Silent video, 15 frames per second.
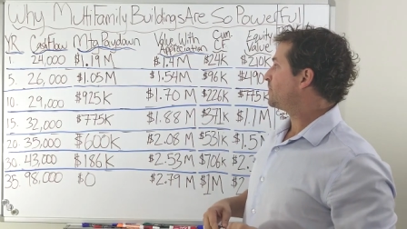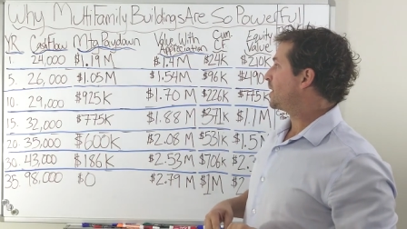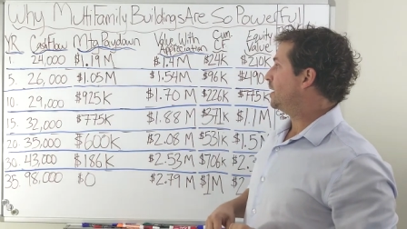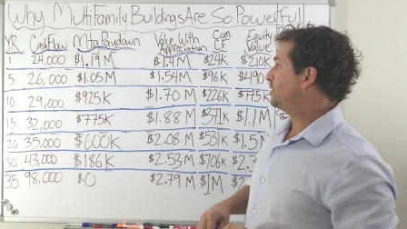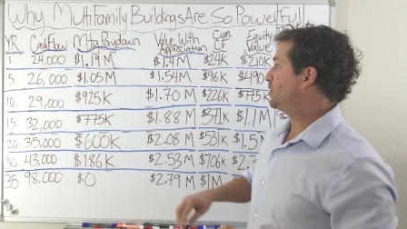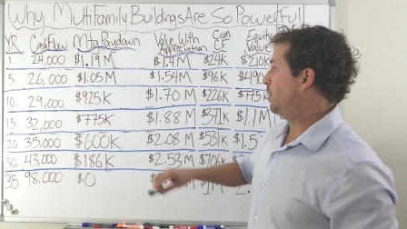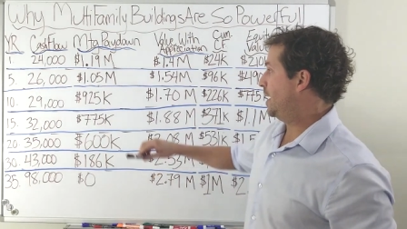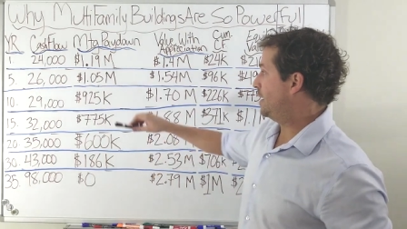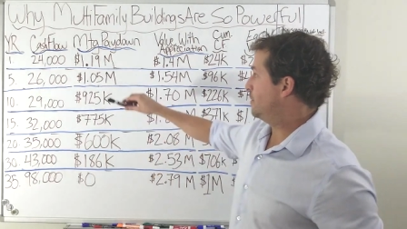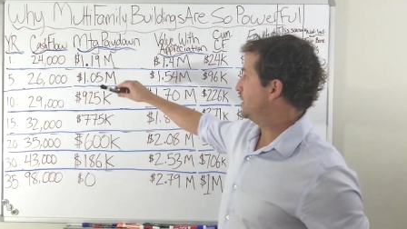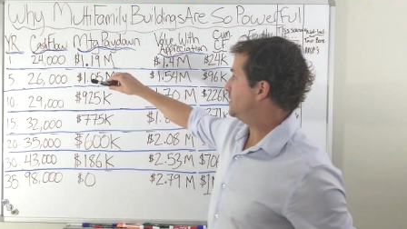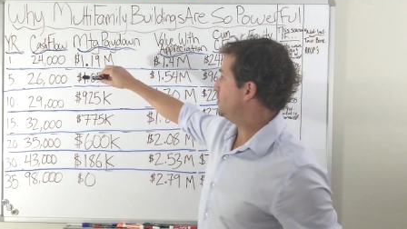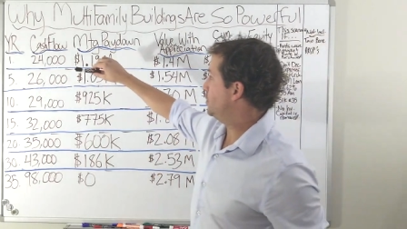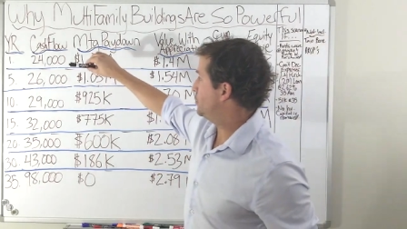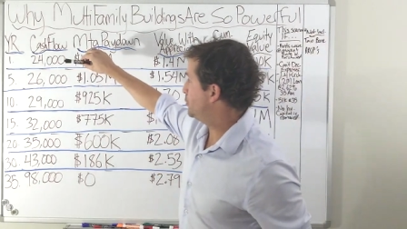So
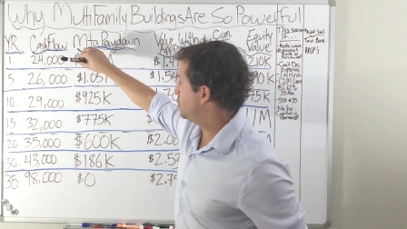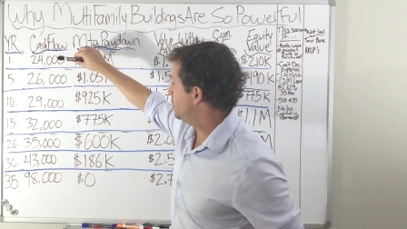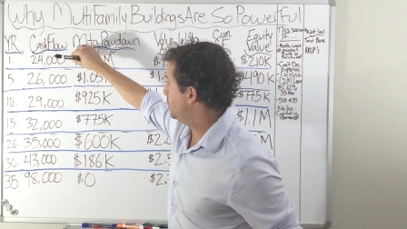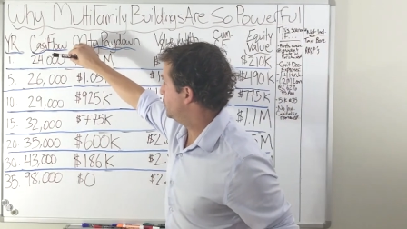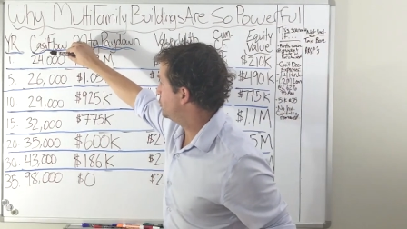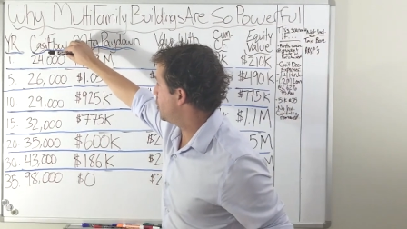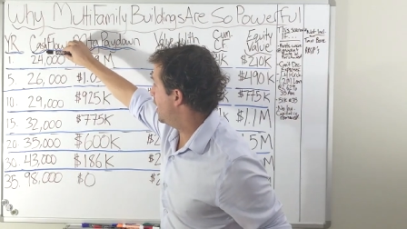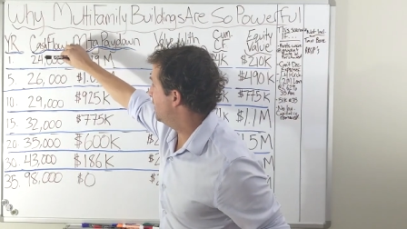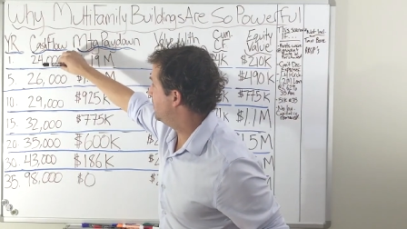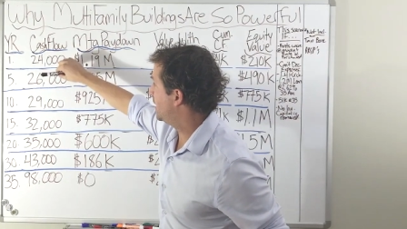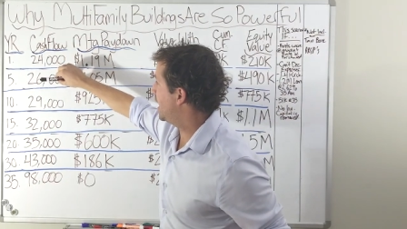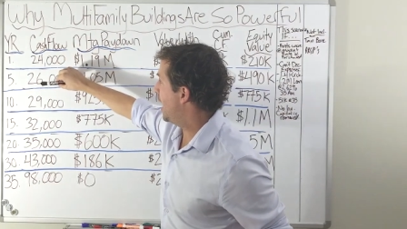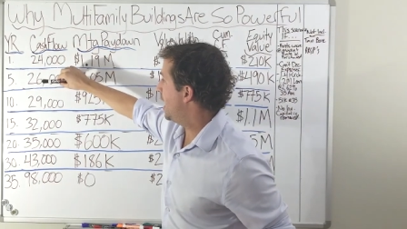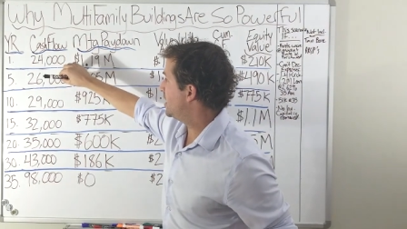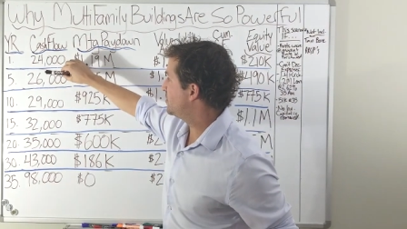anyways, you drive the
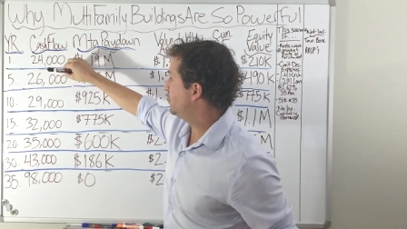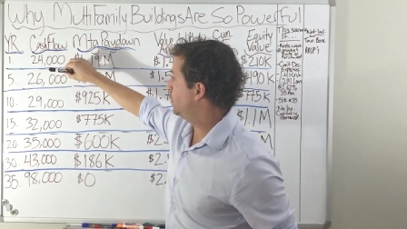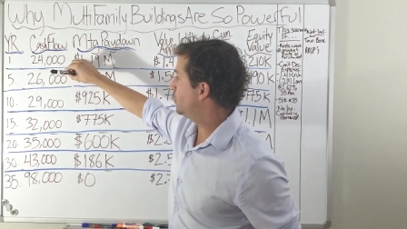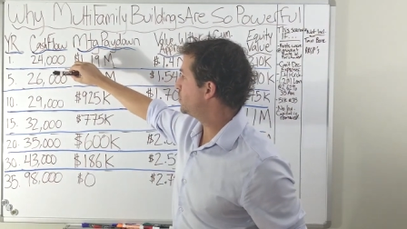cash flow.